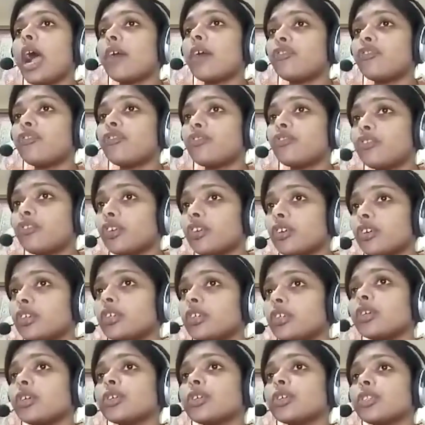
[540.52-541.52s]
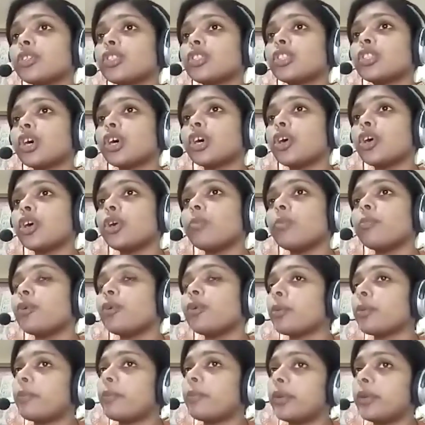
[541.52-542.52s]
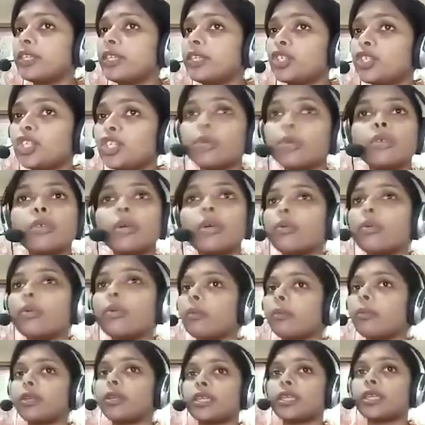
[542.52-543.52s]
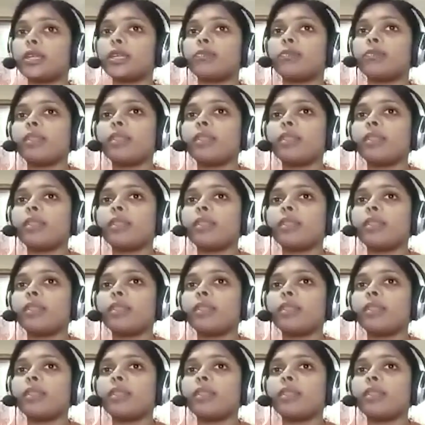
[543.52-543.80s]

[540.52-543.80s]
after the forfeiture of the property.